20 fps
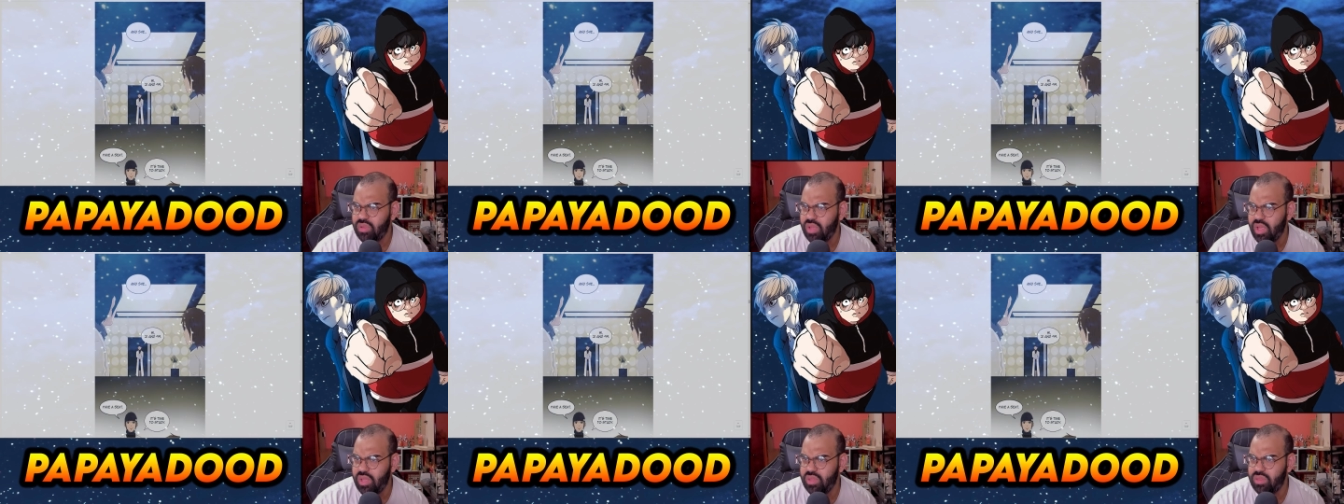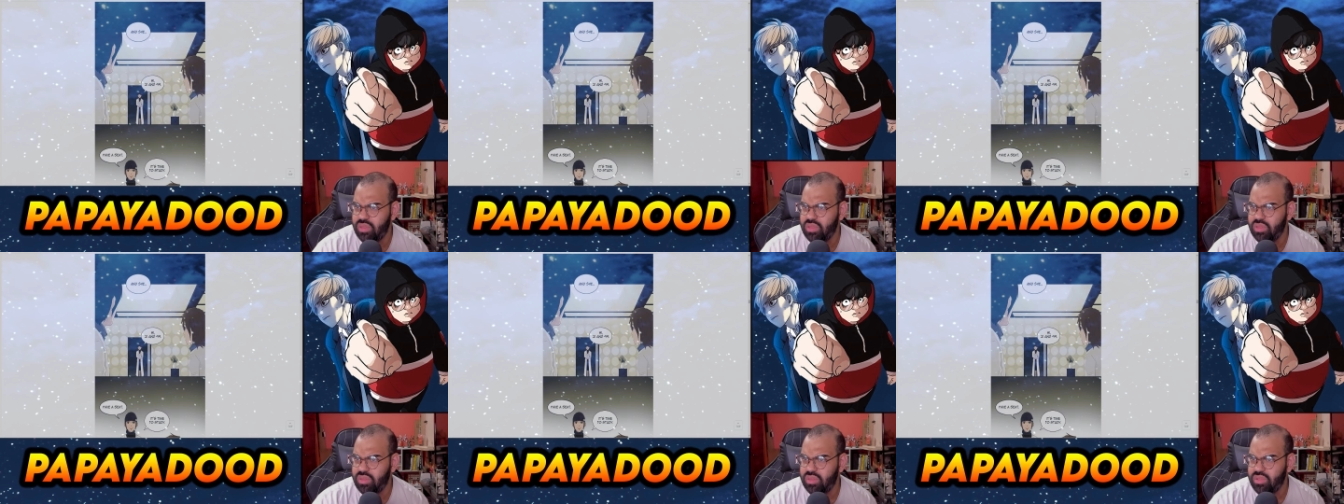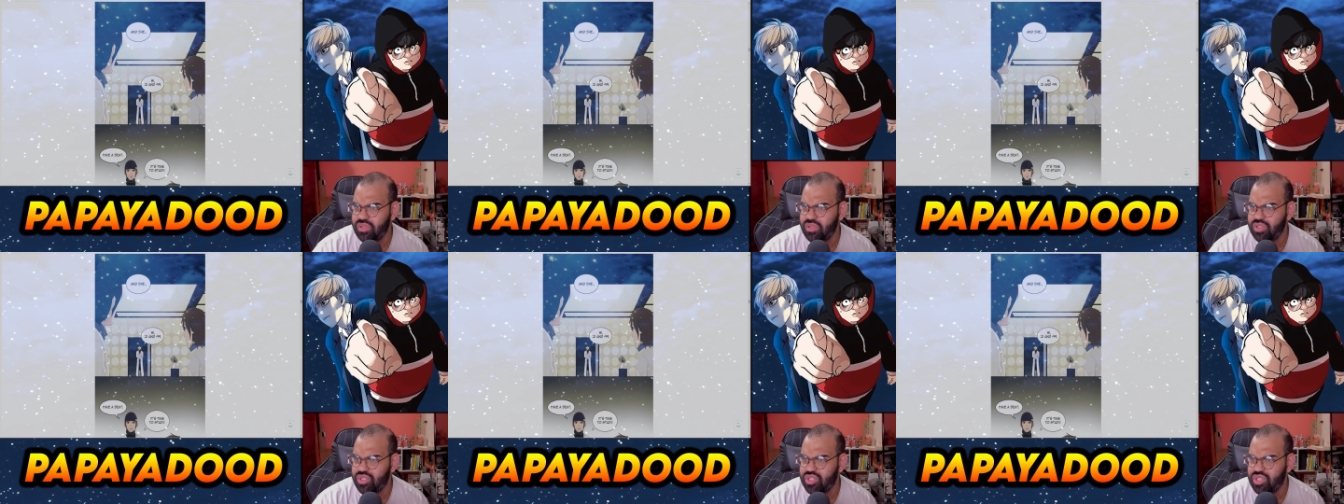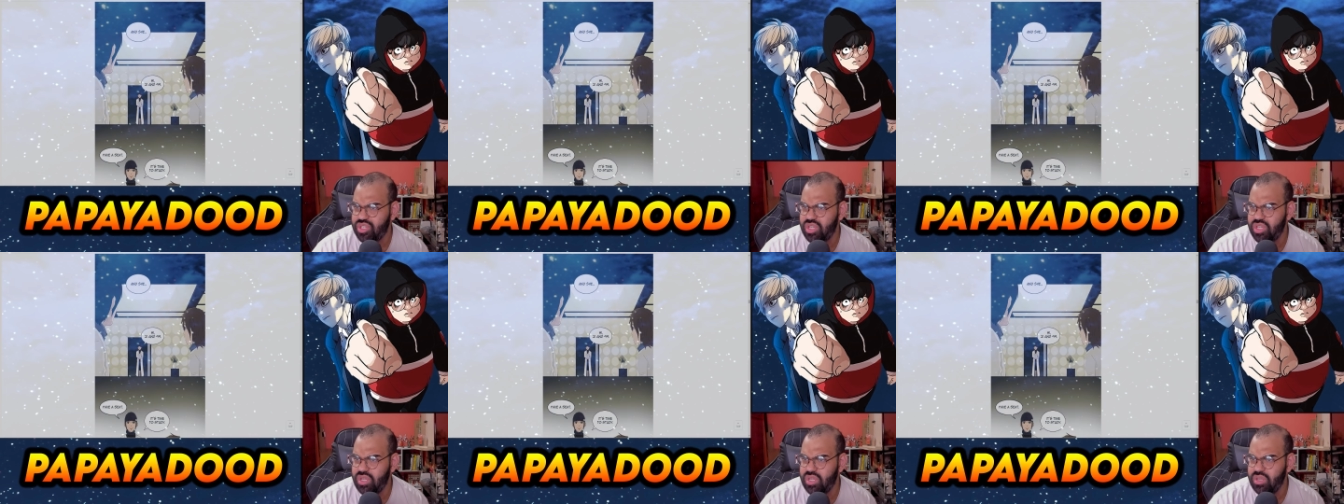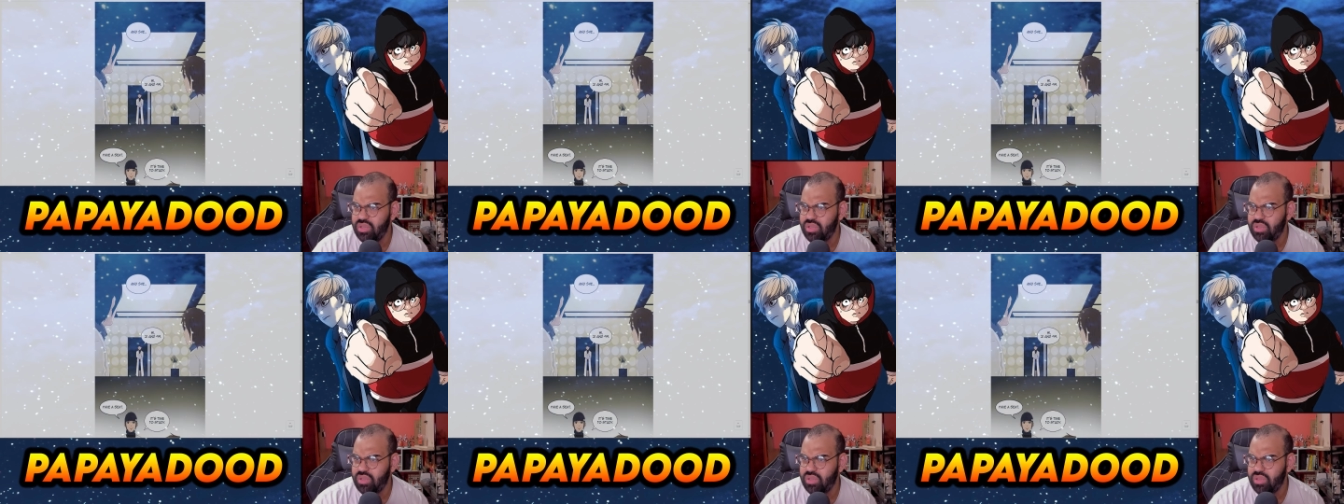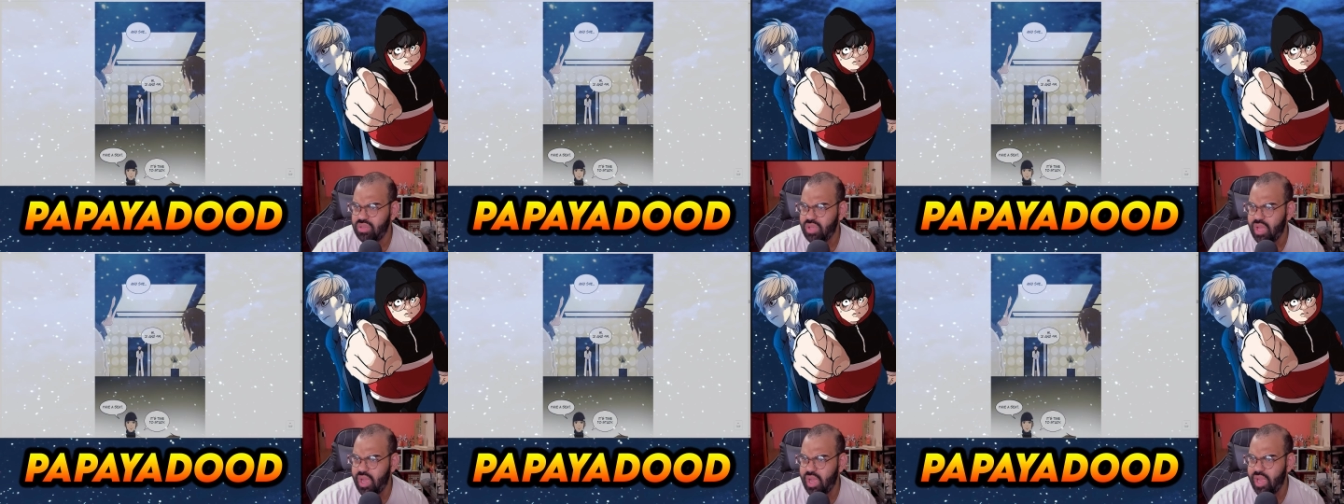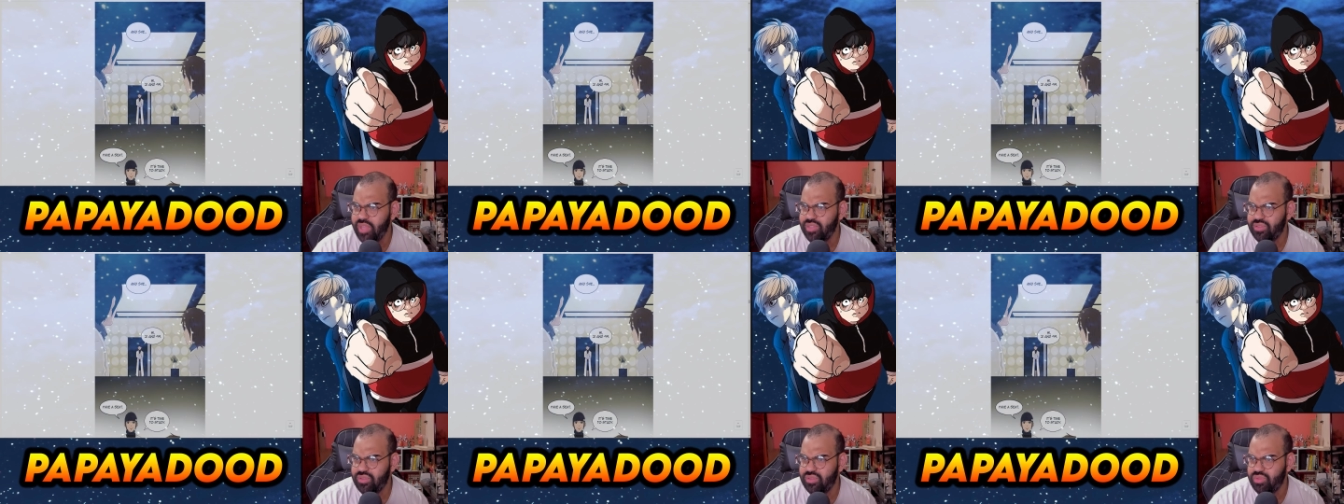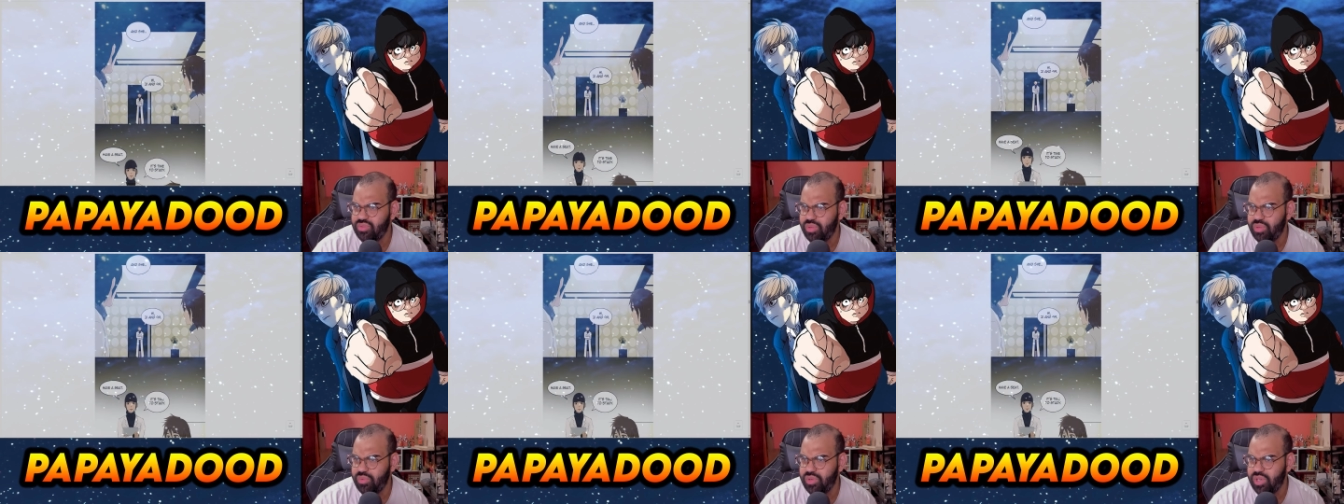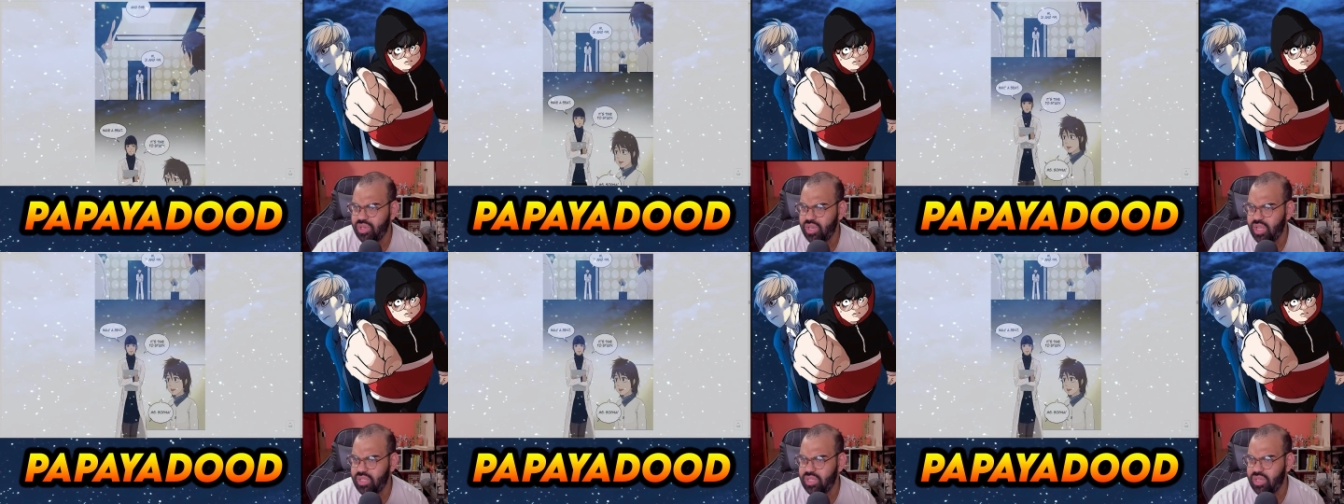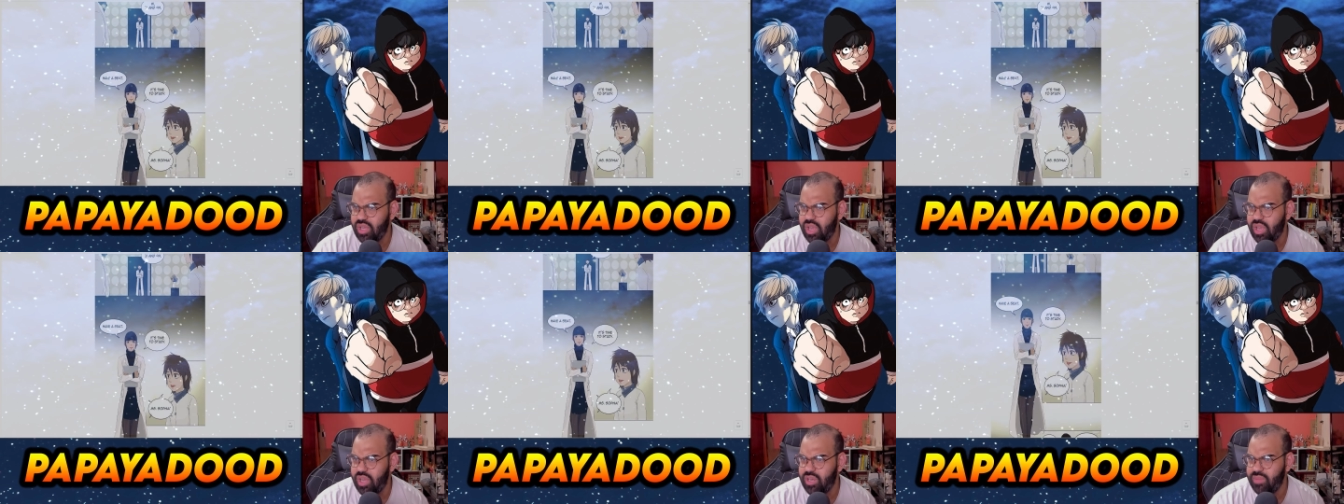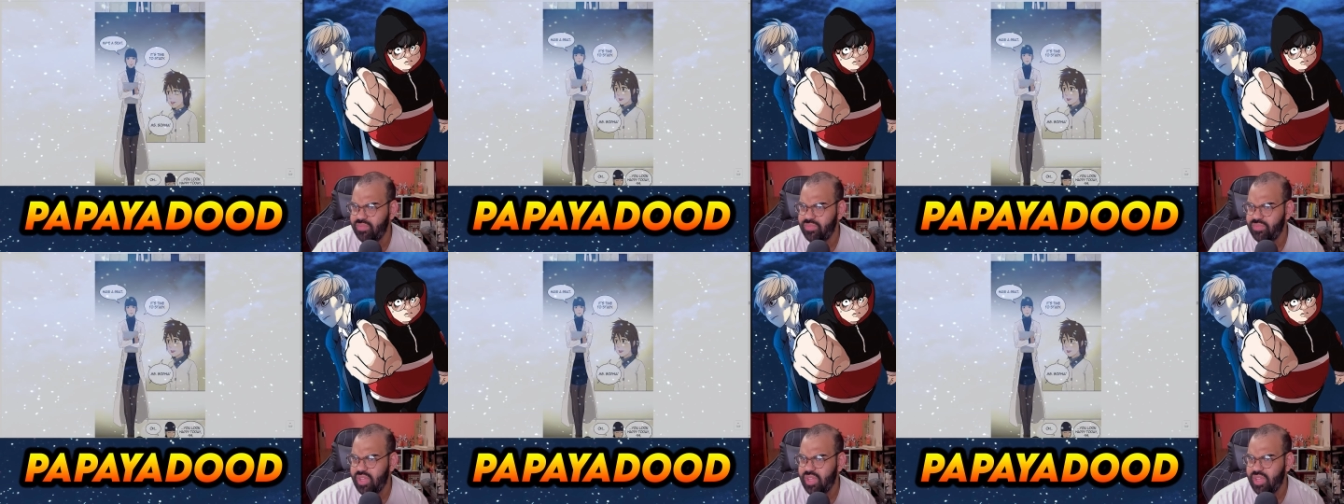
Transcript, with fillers: And she? Hi, twenty-one and ninety-nine.